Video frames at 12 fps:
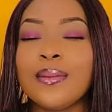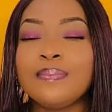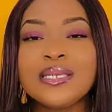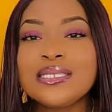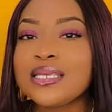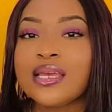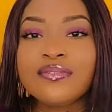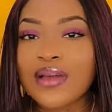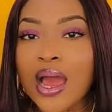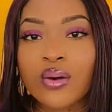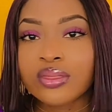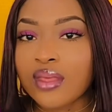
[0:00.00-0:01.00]
Be safe
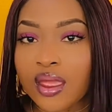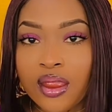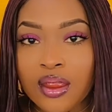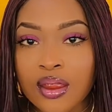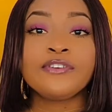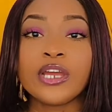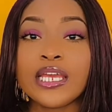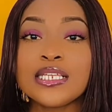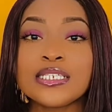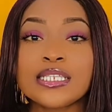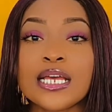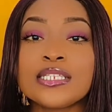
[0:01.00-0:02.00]
out there. For
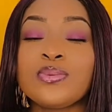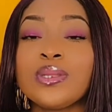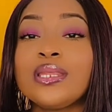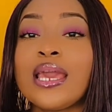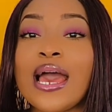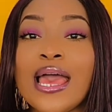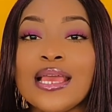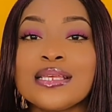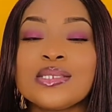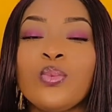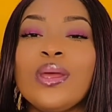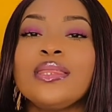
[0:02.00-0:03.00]
instance, with
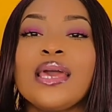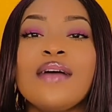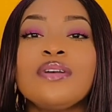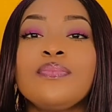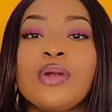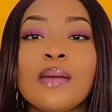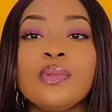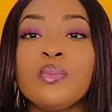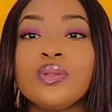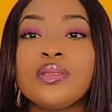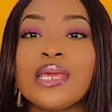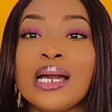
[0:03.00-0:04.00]
guys, when they have a problem
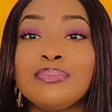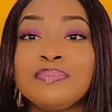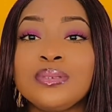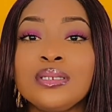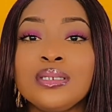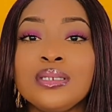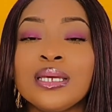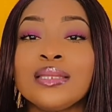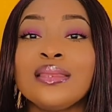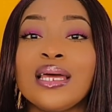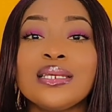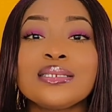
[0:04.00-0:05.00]
with their pee,
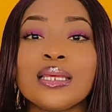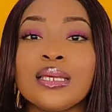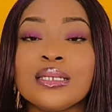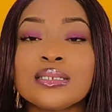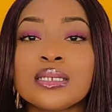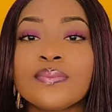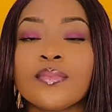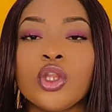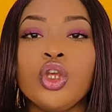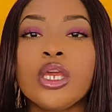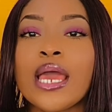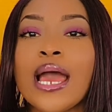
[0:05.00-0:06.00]
that is it.
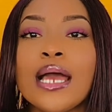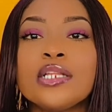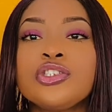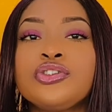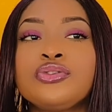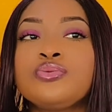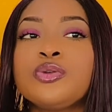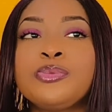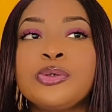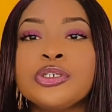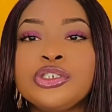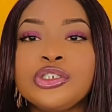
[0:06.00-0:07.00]
You can't
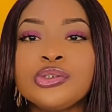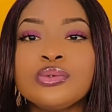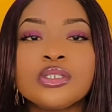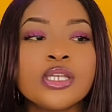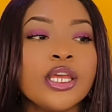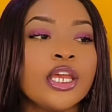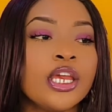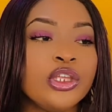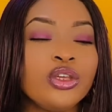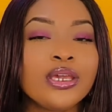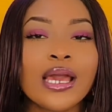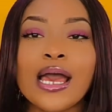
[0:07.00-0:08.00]
reproduce,
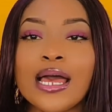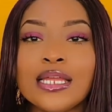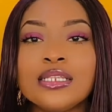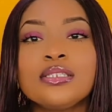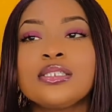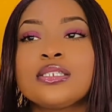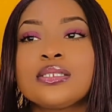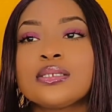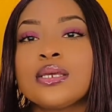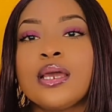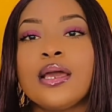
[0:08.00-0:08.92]
you can't